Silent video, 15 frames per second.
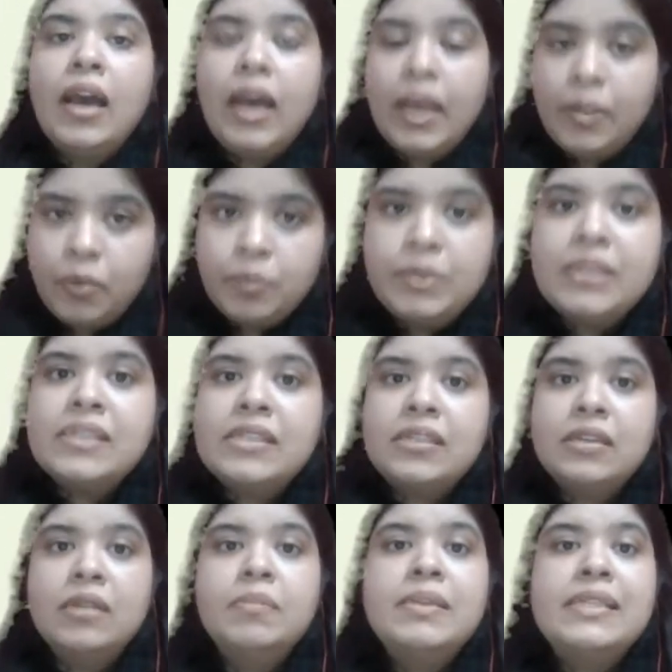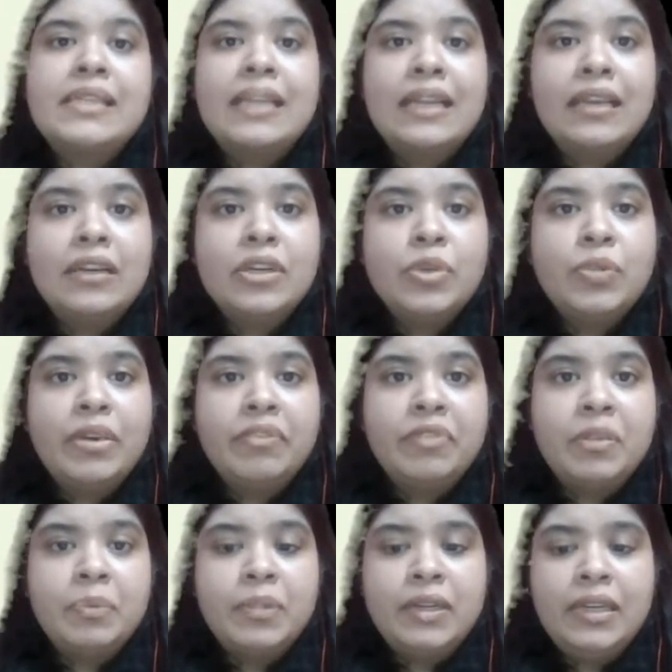I hope this term is clear to
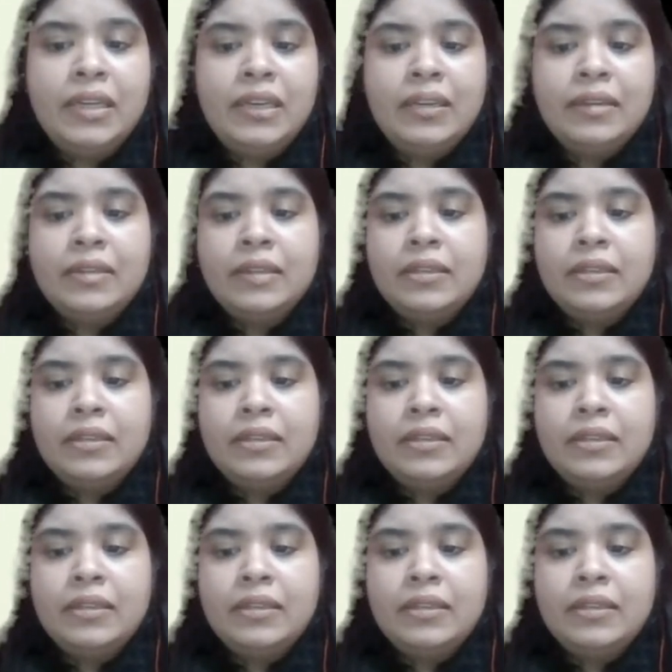everybody.